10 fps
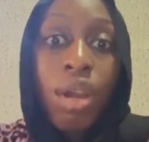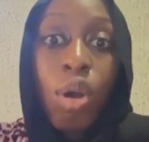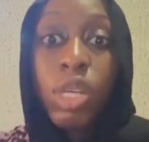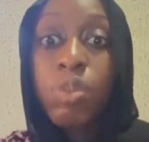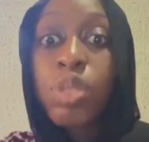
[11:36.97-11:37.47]

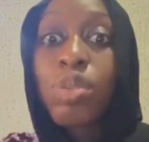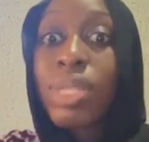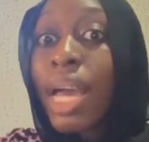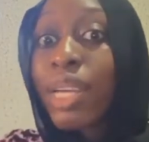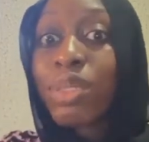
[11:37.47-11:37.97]
hospital
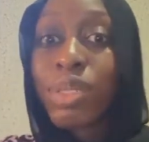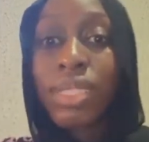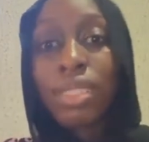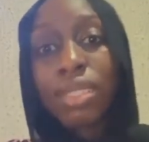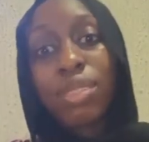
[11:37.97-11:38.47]

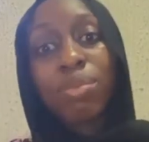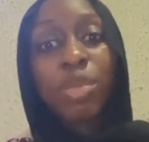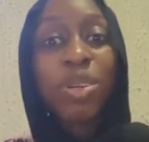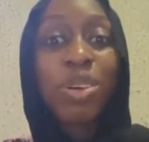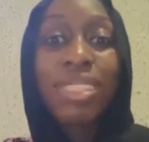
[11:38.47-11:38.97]
diagnosis
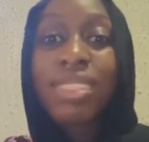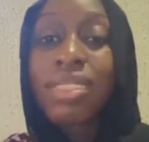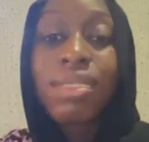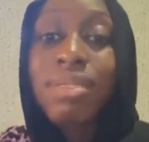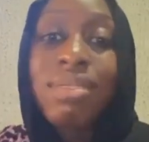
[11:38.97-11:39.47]

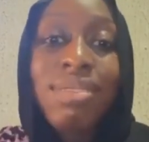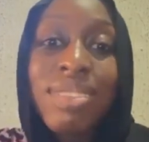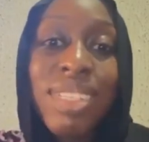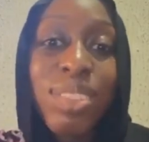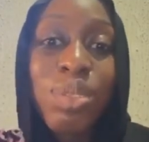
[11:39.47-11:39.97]
because
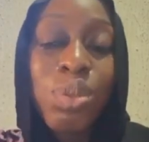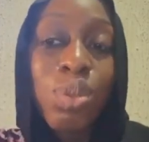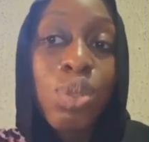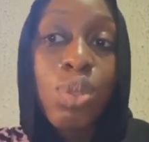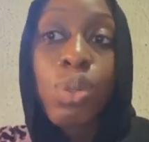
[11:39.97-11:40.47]
it's
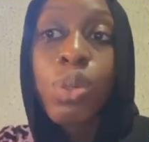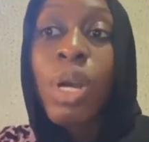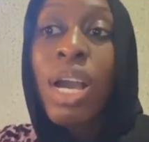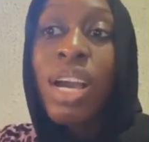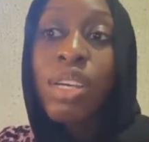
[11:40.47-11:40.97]
too slow.
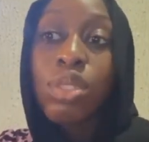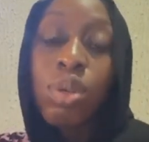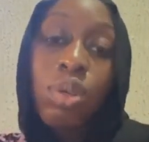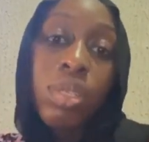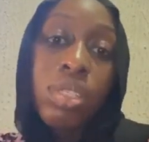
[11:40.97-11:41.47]

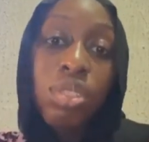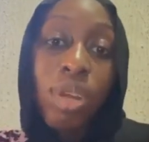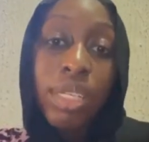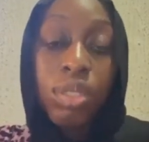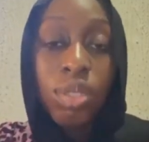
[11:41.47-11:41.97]
So it's
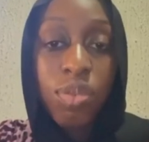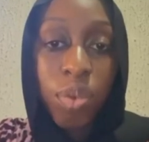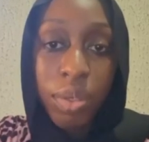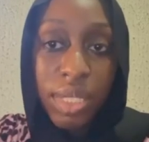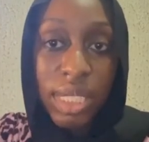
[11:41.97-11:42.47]
usually used
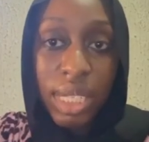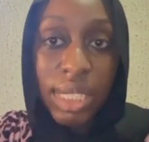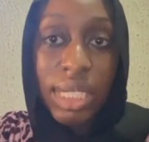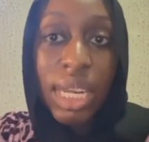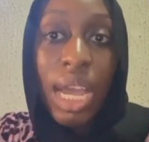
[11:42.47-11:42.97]
for
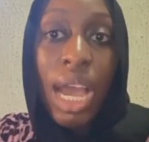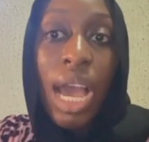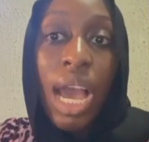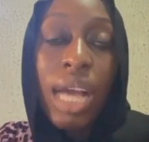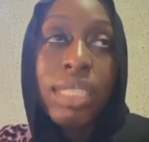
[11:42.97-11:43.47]
research.
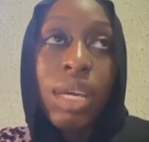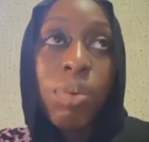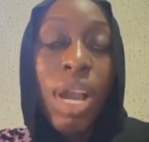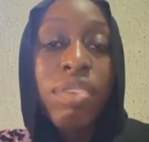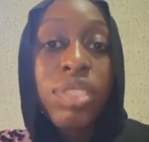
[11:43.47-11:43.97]
And then
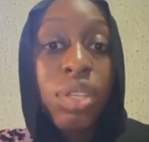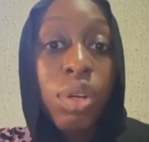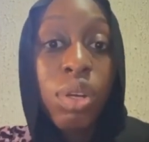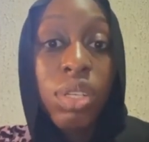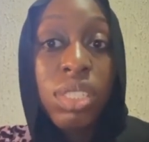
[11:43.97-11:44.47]
we have
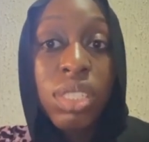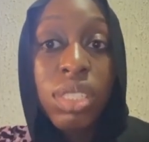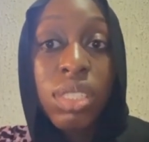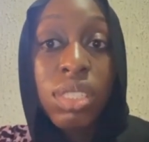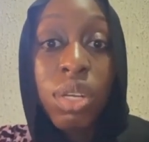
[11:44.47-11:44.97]

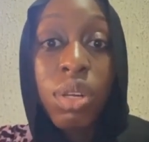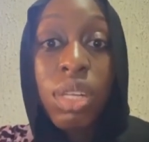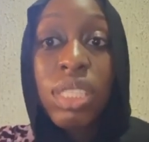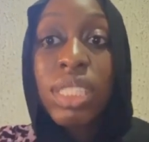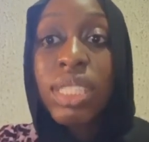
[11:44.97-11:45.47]

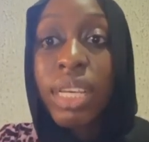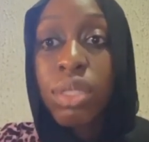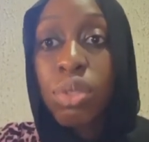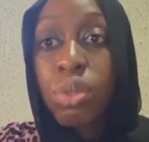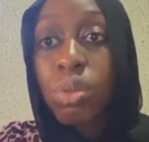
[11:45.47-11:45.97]
serology
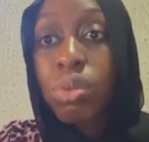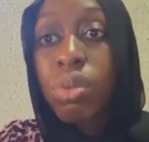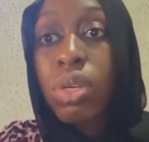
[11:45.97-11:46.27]
tests too,